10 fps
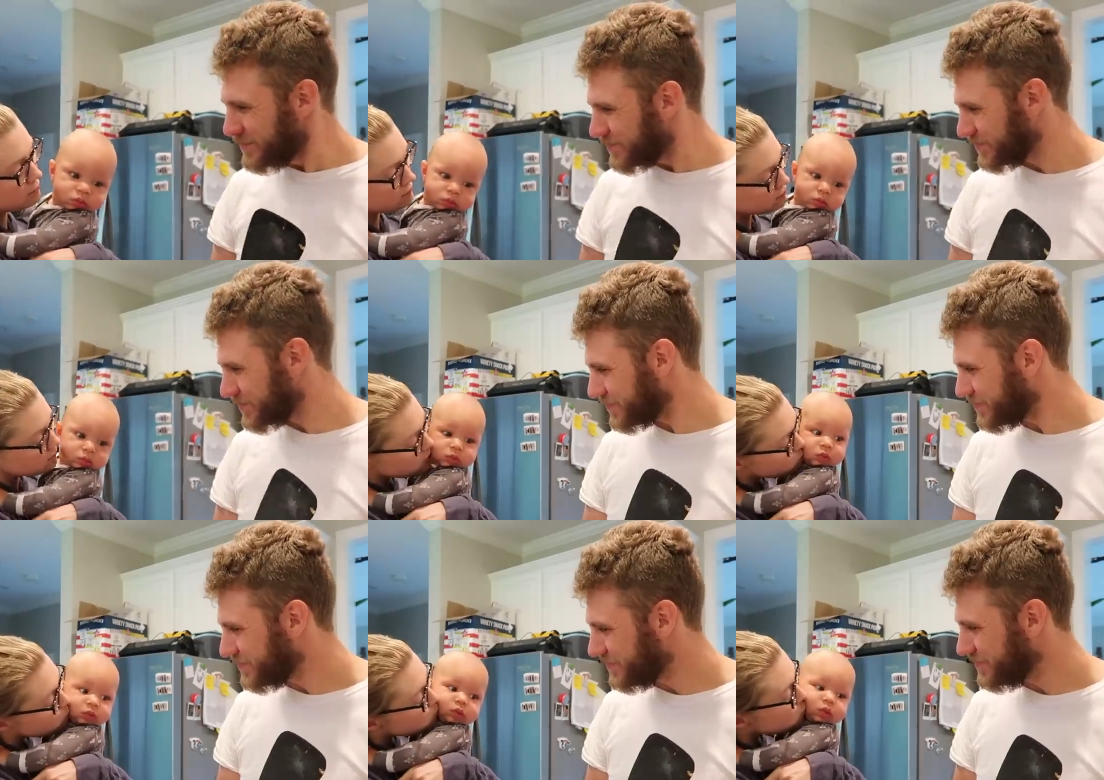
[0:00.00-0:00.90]

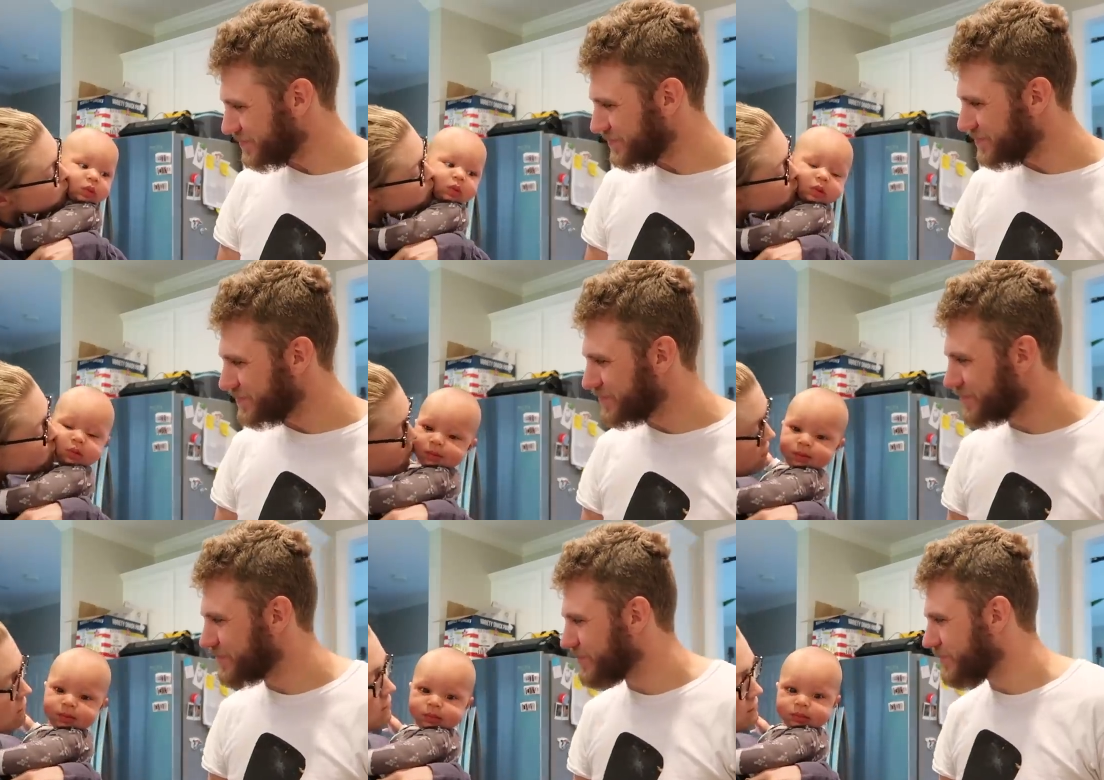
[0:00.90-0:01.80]

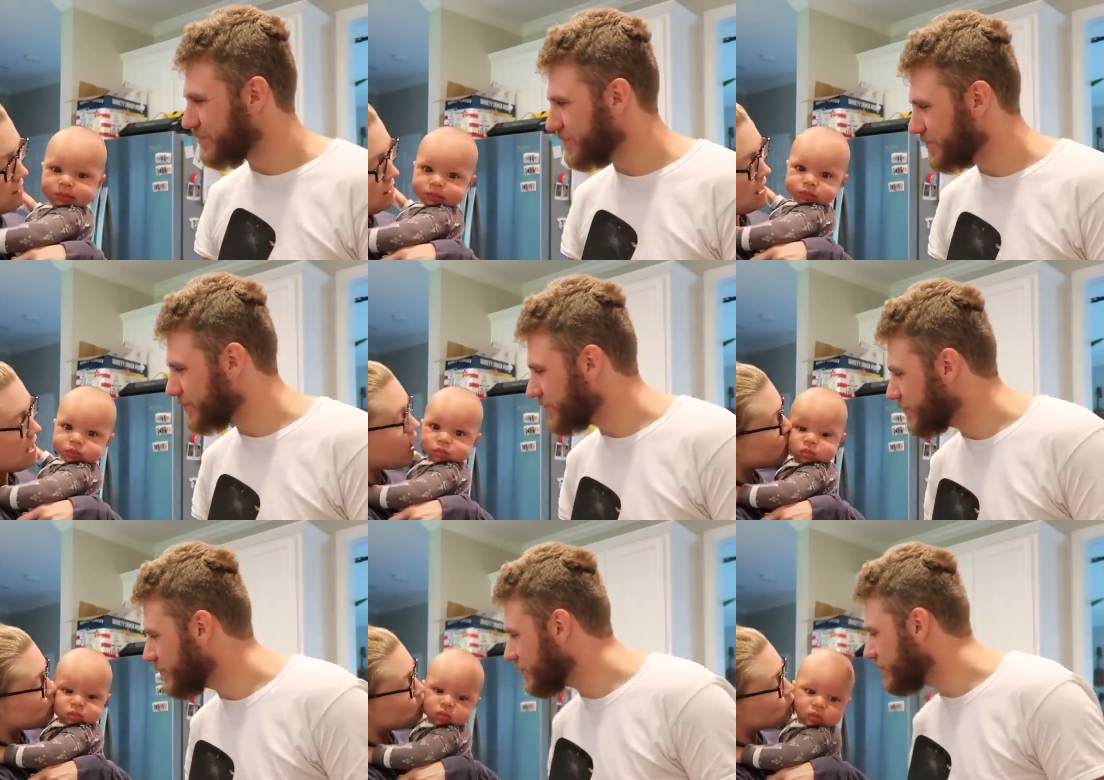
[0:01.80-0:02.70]

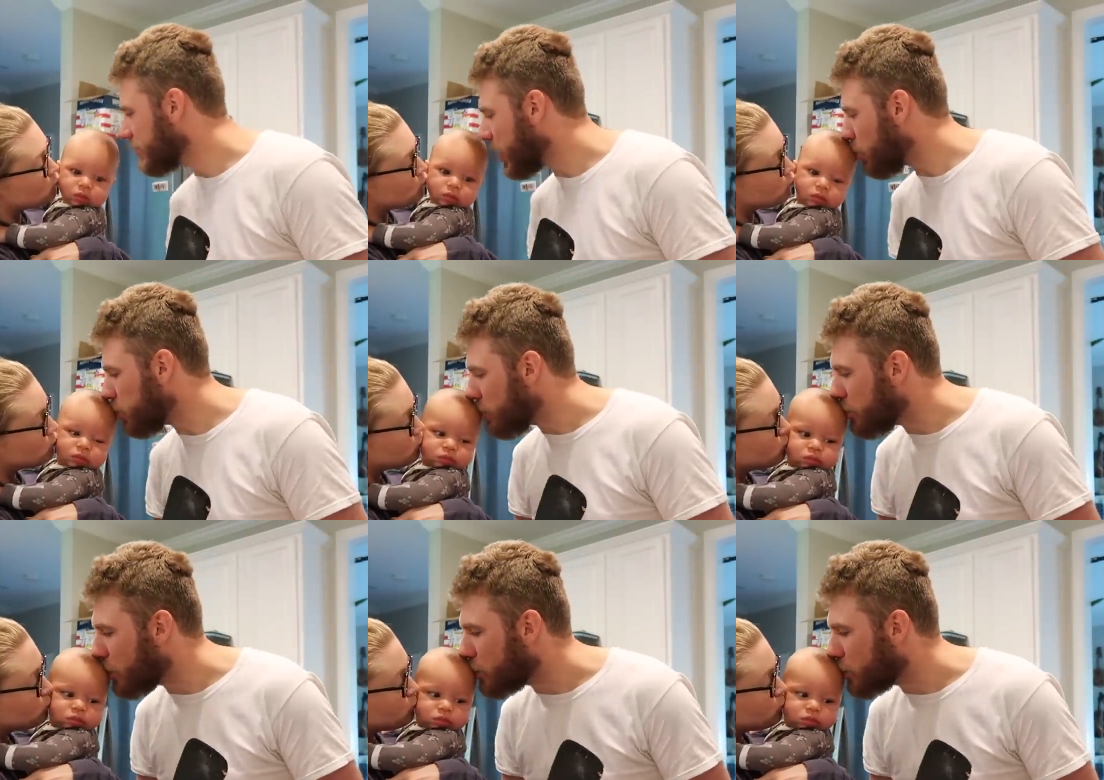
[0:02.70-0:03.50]
Nothing is said.